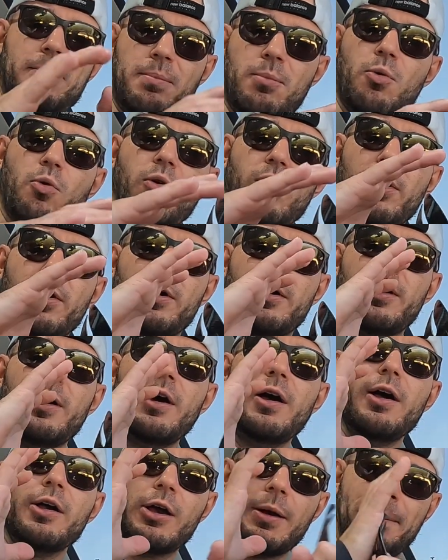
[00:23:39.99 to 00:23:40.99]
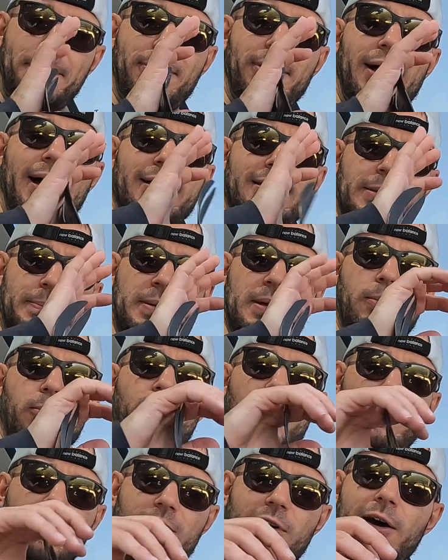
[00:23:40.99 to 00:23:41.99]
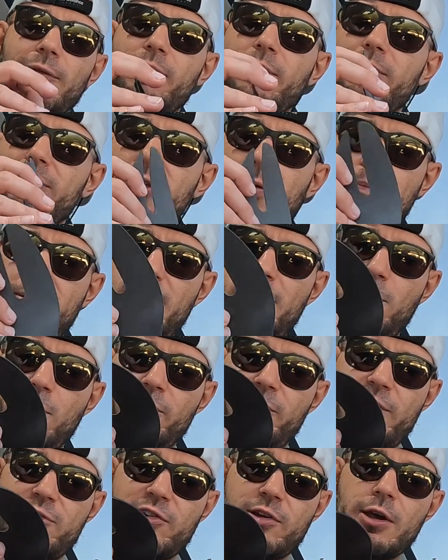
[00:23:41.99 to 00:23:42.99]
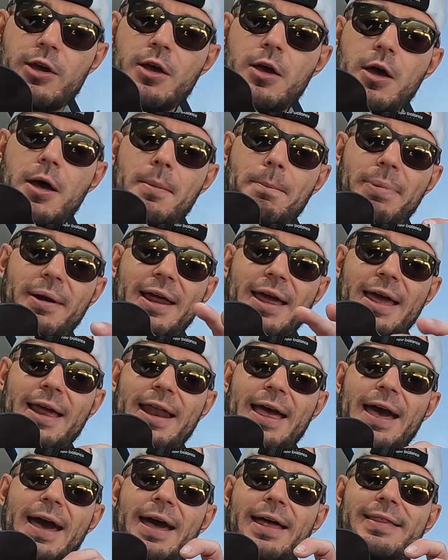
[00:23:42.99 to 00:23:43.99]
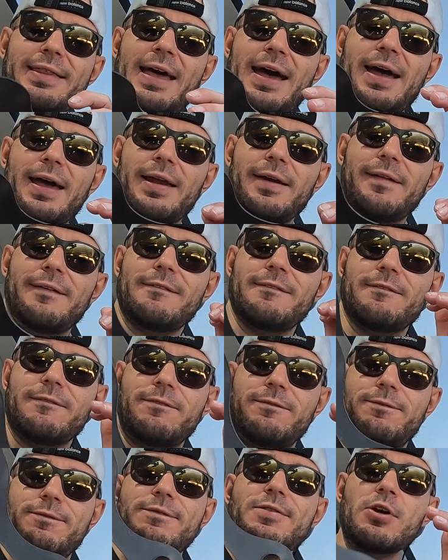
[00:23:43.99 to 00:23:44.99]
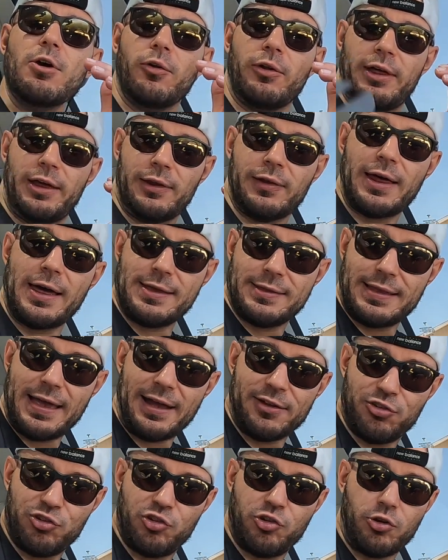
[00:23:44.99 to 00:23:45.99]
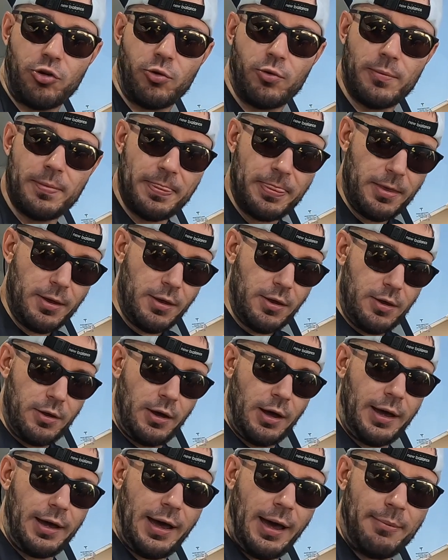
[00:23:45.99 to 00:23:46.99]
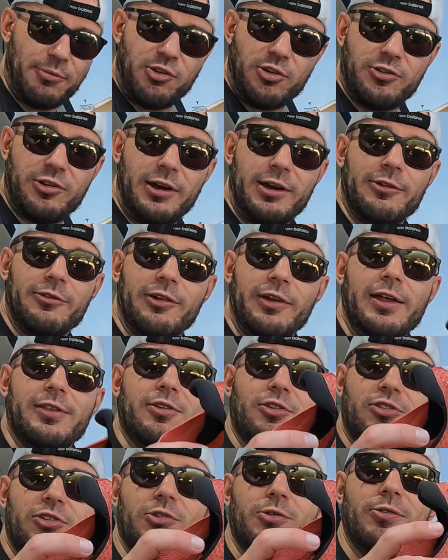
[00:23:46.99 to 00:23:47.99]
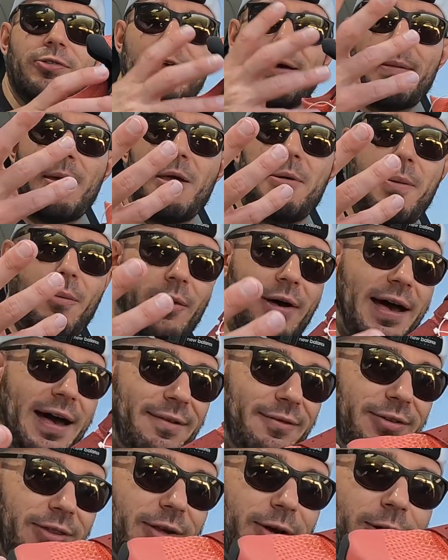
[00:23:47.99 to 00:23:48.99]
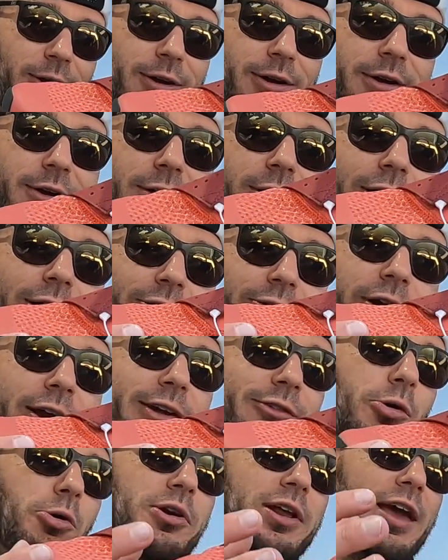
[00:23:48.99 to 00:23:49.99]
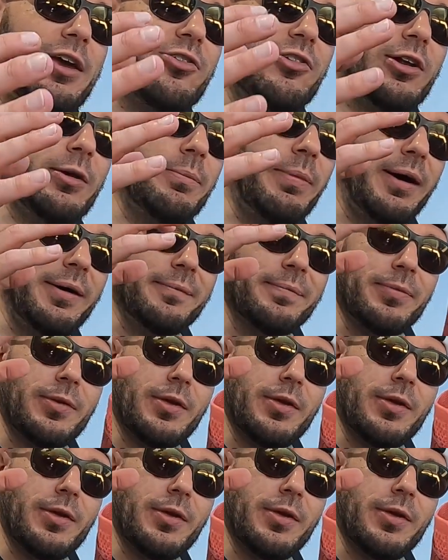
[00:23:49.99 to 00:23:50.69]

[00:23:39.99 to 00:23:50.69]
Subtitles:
more compliant, a bit more soft, it's a bit more rigid, but it had that feeling like that shoe. I'm just trying to relate to shoes that maybe people have in their running rotation. But